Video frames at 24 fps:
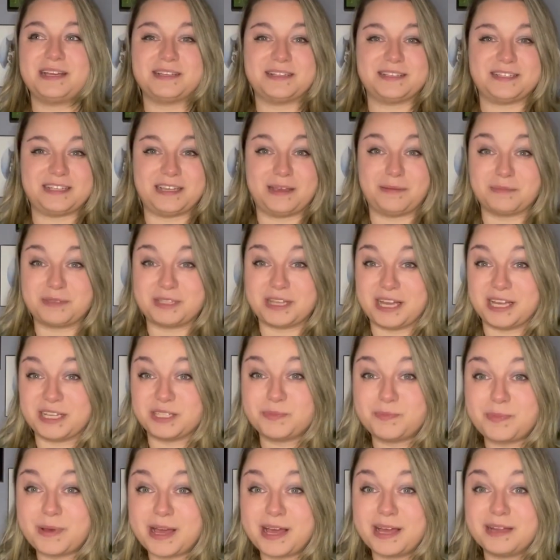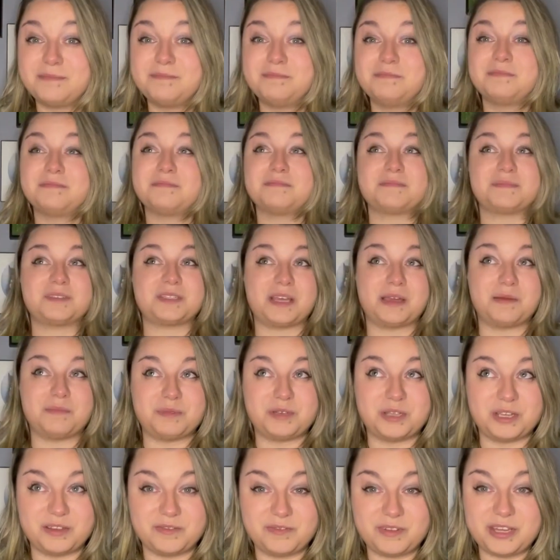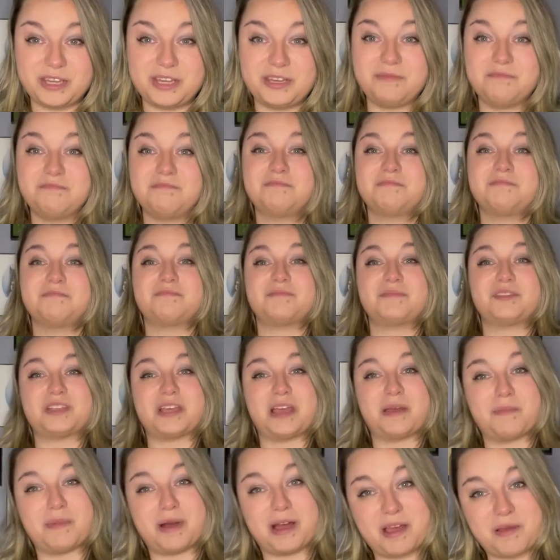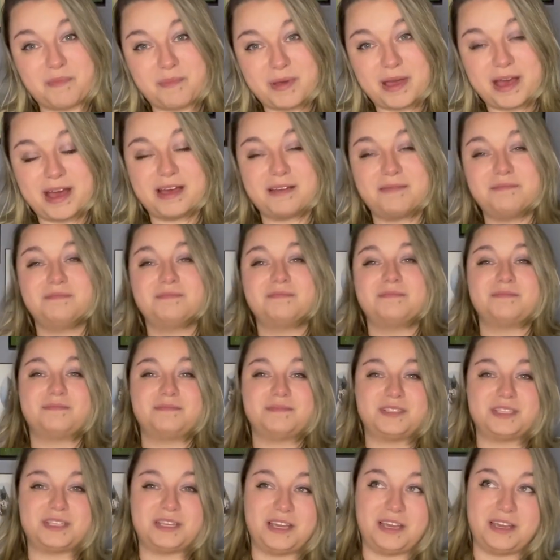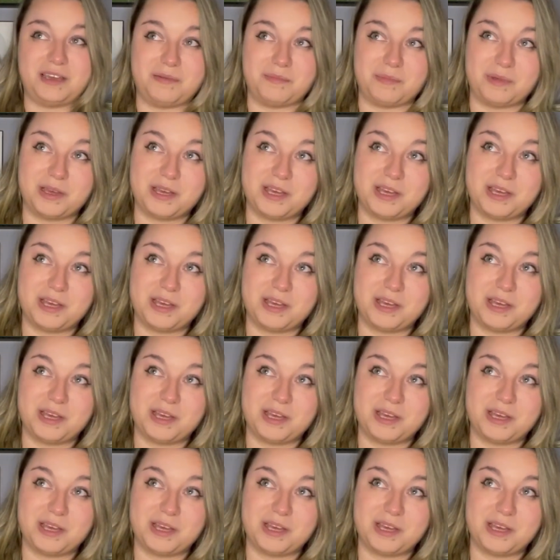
Same size bed, same TV, same iPad, same